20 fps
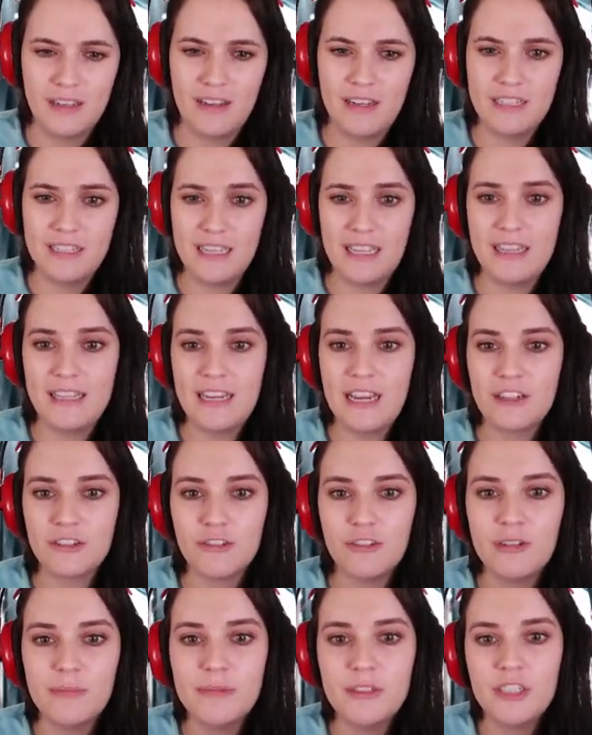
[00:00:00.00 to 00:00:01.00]
Is that the
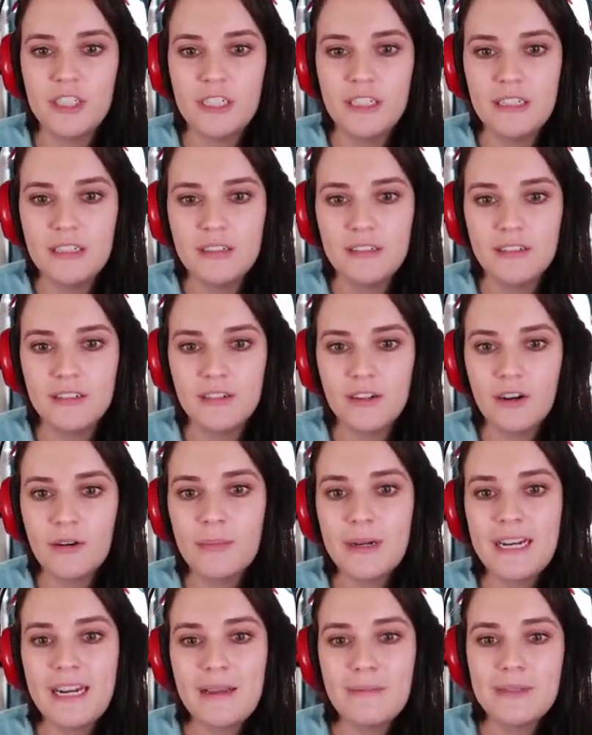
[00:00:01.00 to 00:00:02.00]
x-ray machine? Oh,
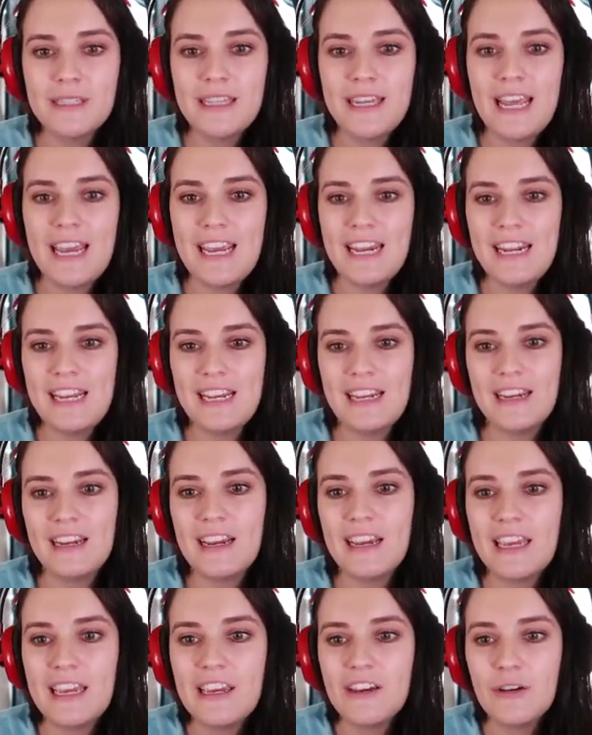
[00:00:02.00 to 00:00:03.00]
my name's Lainey.
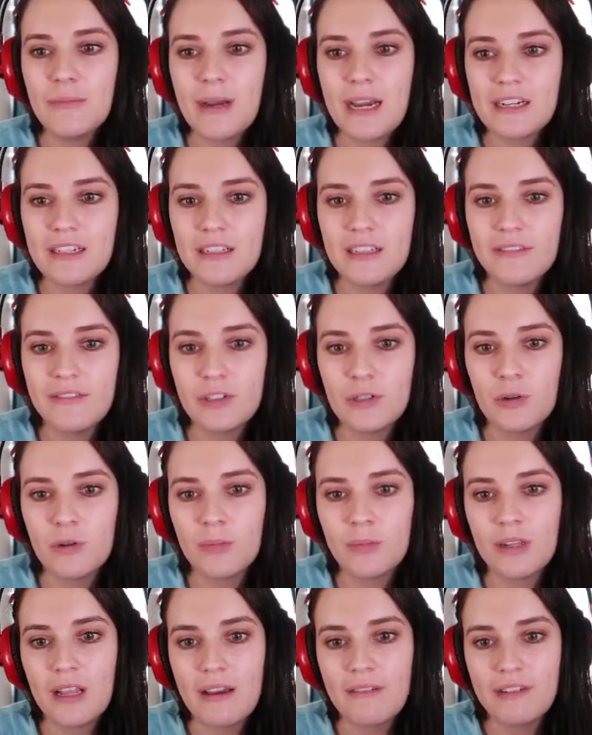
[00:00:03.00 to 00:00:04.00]
I can't go back to live a
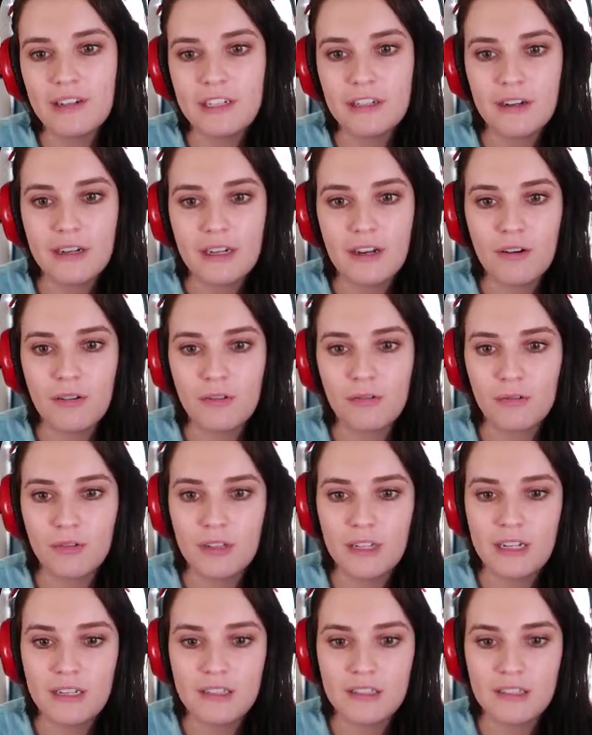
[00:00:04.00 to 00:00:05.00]
normal life until I go through
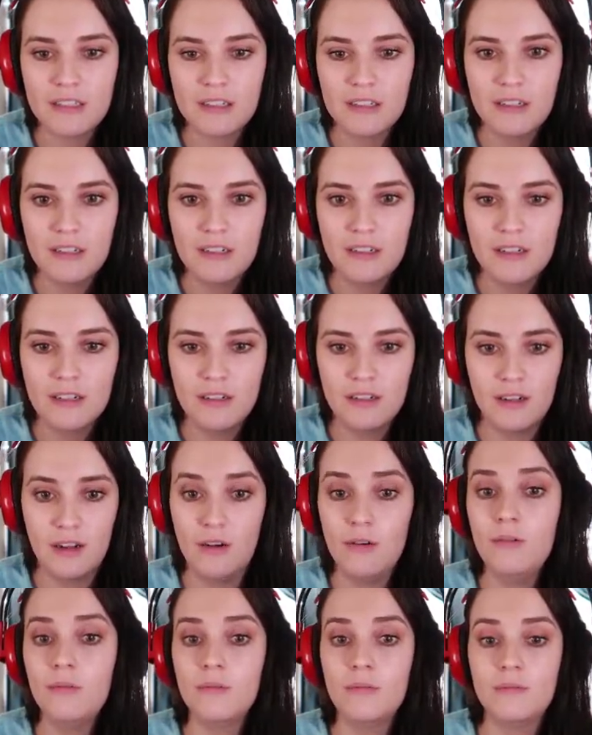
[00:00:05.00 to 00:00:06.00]
this.
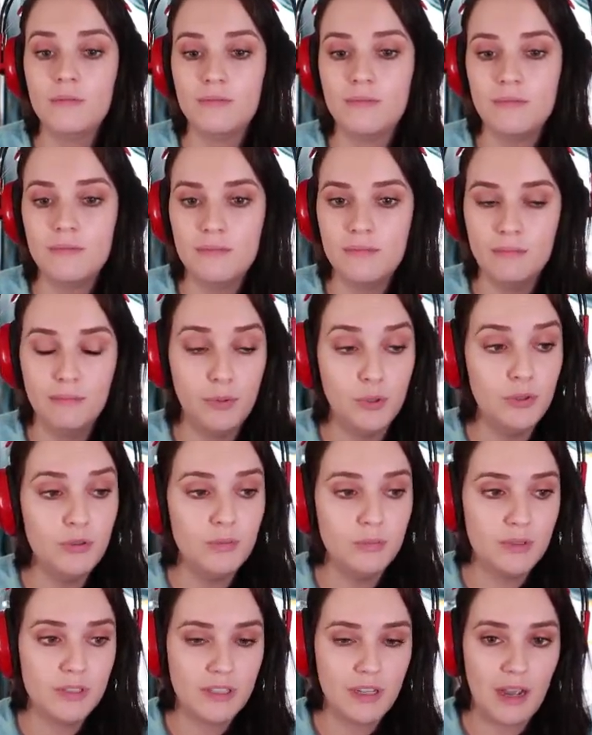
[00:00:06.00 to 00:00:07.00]
Oh,
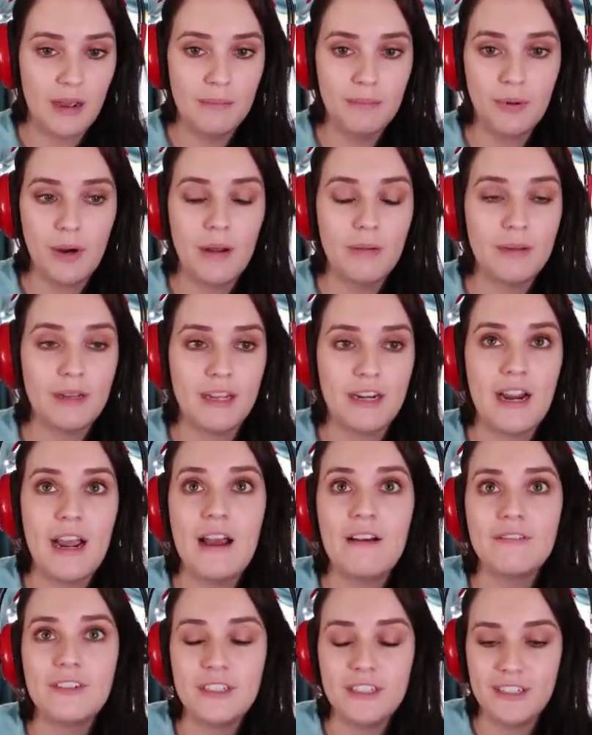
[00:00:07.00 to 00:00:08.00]
boops. I'm probably gonna
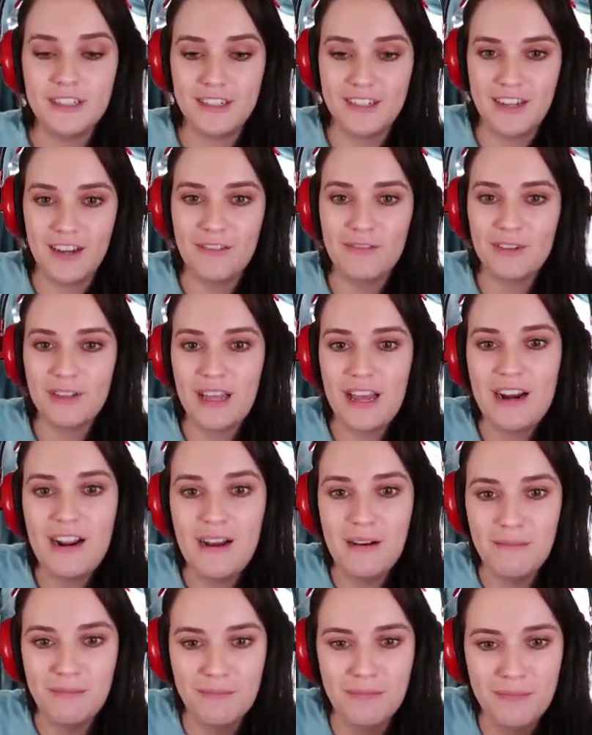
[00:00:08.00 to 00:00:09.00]
have to cover that
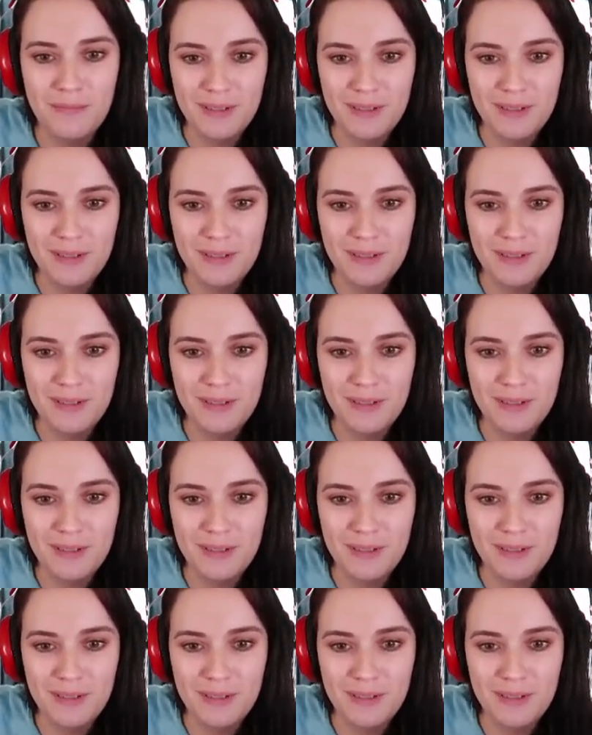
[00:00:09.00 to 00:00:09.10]
up.